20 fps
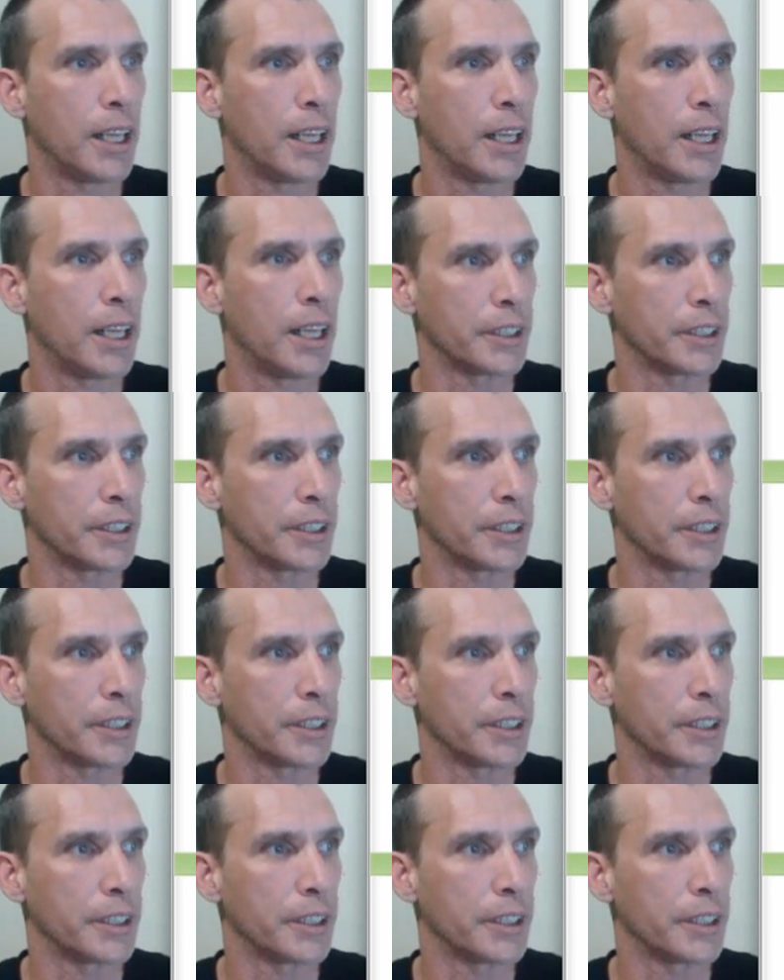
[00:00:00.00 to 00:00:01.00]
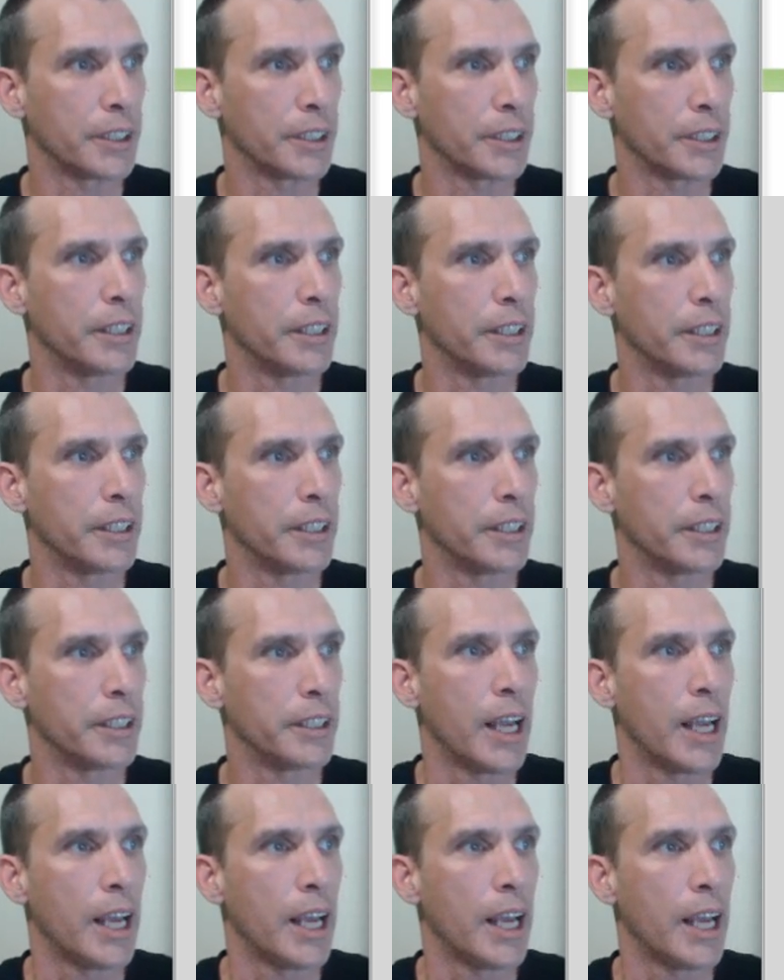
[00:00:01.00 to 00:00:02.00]
and press the delete
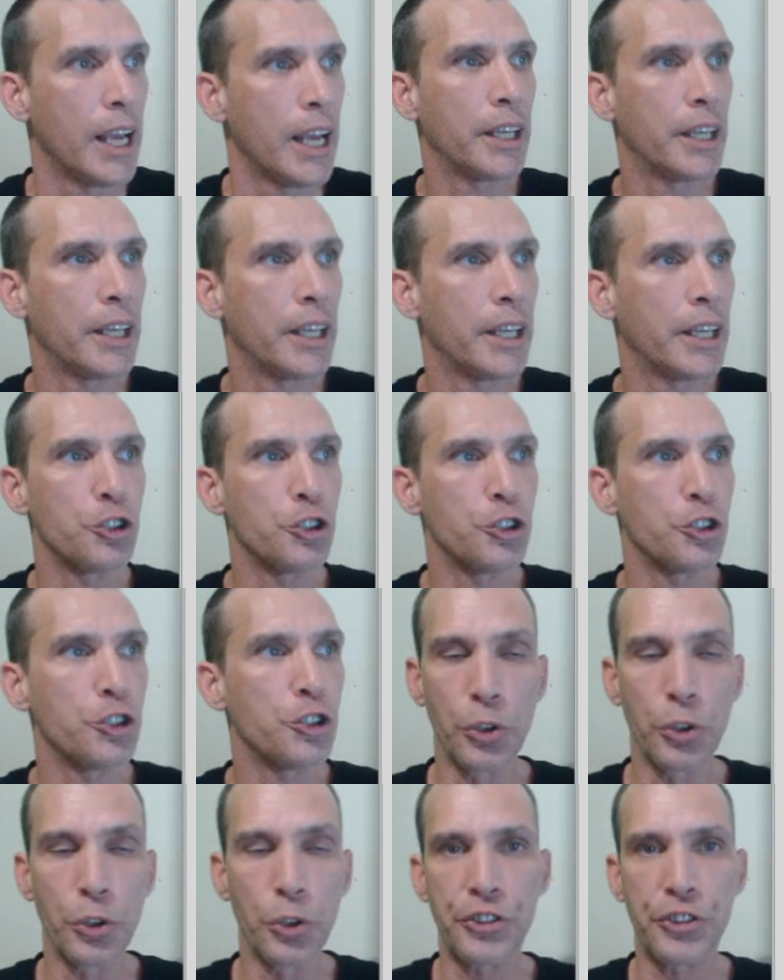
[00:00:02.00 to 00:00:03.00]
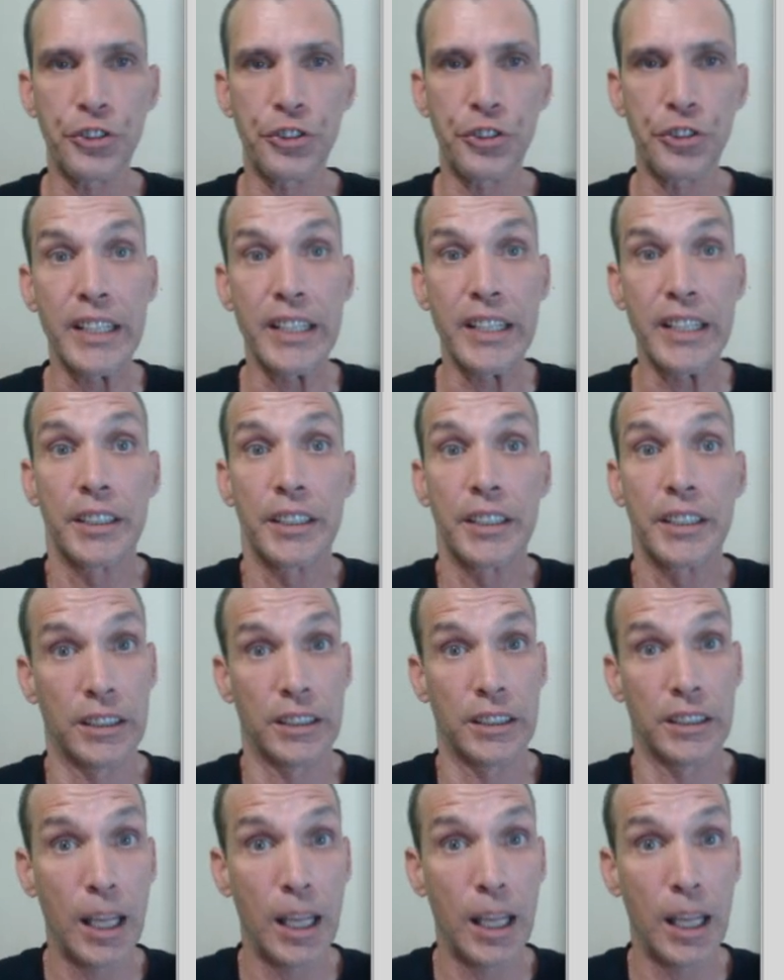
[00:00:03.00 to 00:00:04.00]
button and then you will see
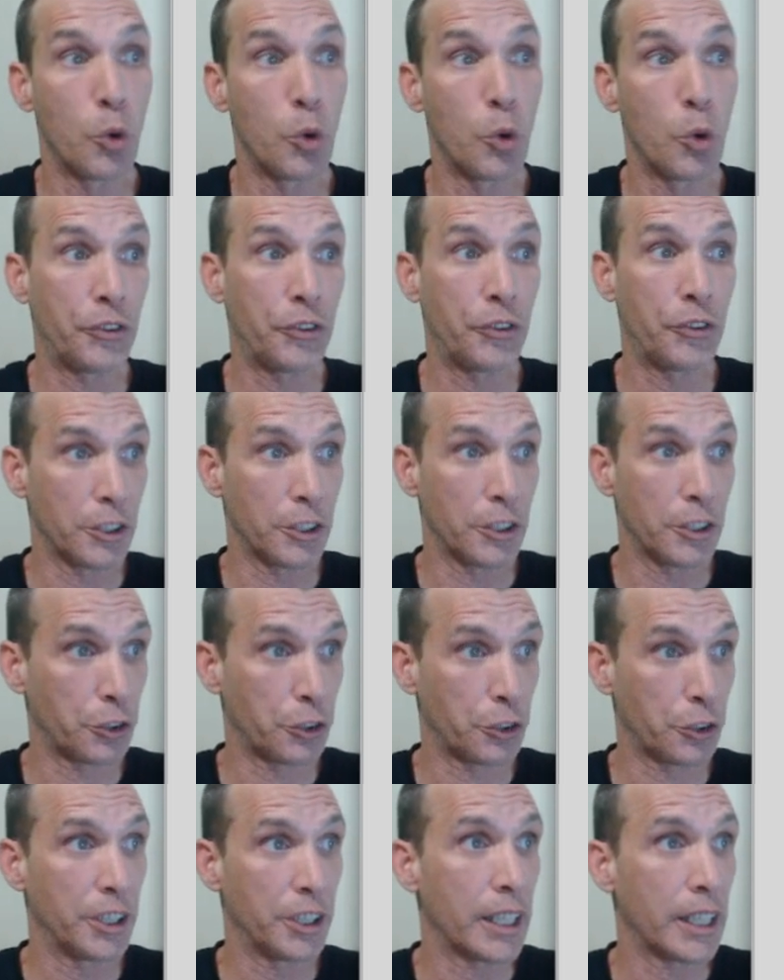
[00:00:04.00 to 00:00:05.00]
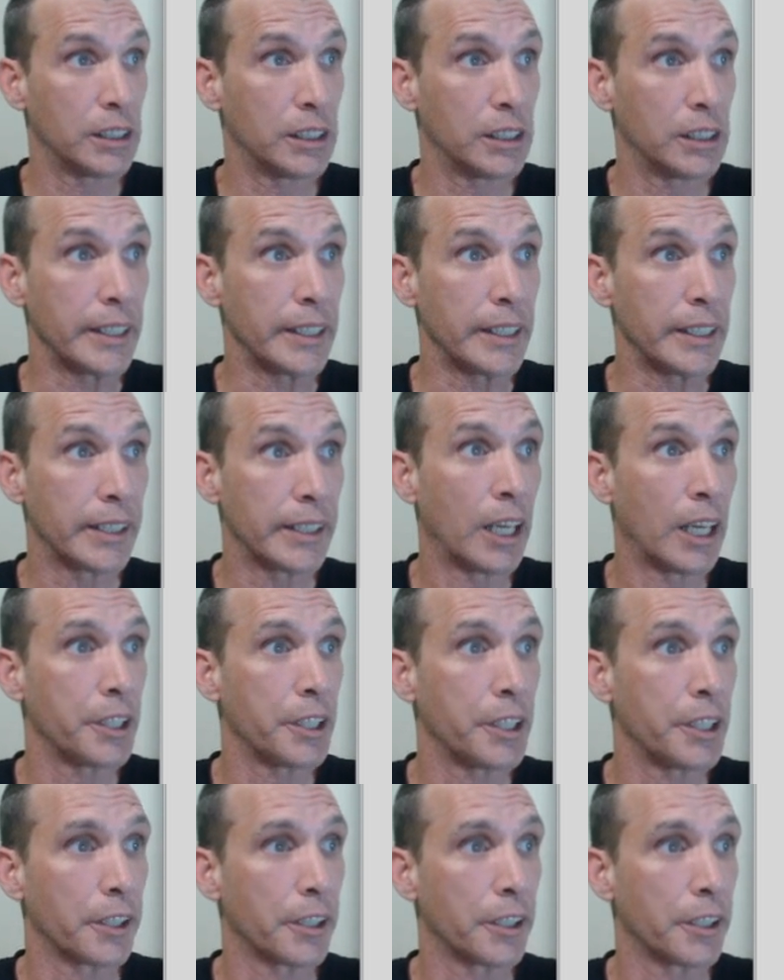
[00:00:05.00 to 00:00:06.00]
that a lot more things are going to get cleaned
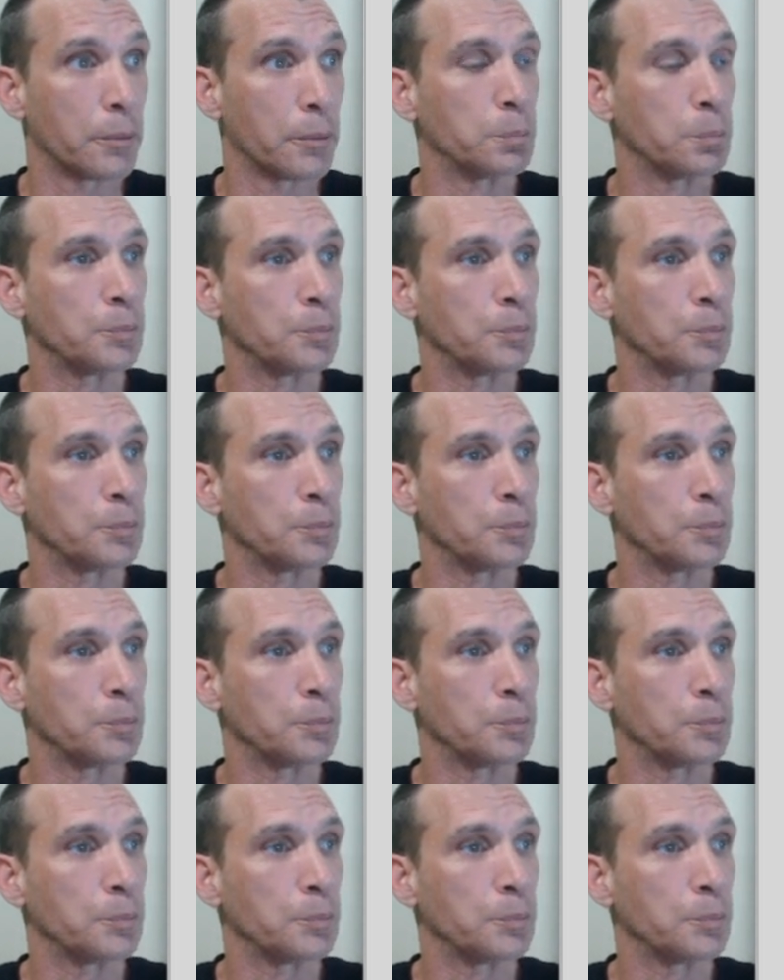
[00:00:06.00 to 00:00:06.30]
out here